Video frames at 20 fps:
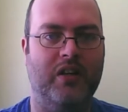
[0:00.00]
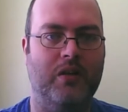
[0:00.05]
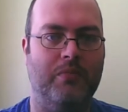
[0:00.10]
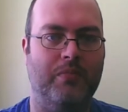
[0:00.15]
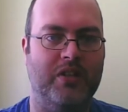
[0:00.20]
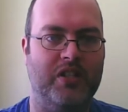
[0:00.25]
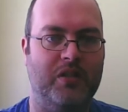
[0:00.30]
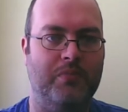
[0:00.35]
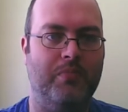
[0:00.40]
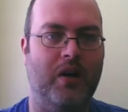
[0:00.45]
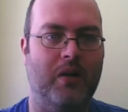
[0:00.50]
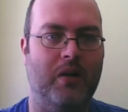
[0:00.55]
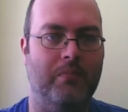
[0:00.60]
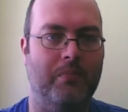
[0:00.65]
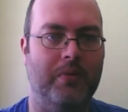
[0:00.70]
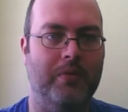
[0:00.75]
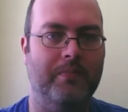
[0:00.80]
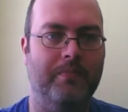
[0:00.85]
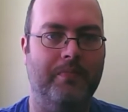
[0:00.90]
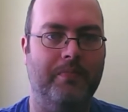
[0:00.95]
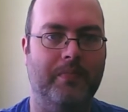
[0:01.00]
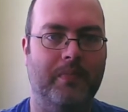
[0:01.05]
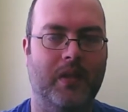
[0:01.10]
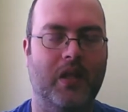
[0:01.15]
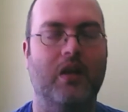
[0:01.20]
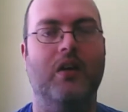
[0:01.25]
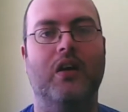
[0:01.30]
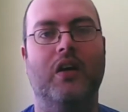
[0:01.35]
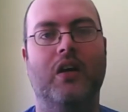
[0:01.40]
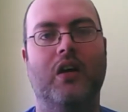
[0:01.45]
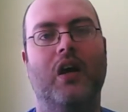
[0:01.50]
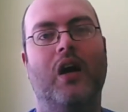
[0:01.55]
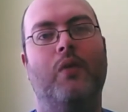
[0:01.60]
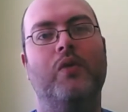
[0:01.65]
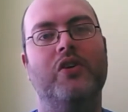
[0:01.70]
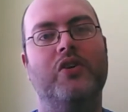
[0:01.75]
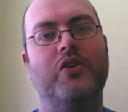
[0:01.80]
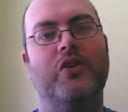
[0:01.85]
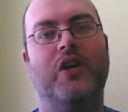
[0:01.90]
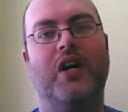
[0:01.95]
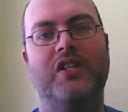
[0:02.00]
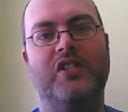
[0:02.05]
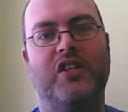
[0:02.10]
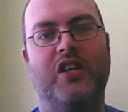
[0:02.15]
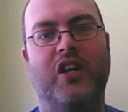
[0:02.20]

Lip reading: in a busy pub. I want you guys